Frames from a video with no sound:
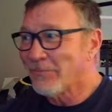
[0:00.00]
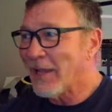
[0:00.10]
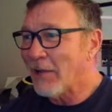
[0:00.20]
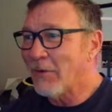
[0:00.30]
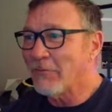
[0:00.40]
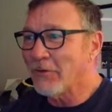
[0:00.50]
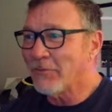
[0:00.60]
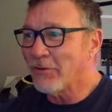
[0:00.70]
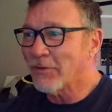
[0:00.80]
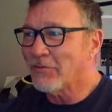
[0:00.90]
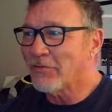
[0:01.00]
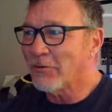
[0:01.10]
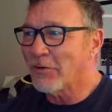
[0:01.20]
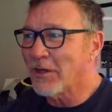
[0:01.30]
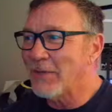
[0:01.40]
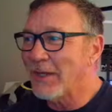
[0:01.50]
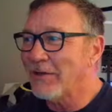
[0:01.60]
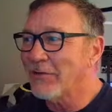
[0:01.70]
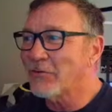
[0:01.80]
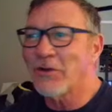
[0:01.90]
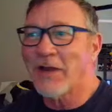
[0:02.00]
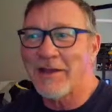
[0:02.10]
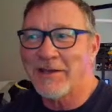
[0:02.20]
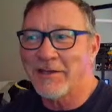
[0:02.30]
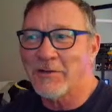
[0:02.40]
However, if you're considering update, it's a good idea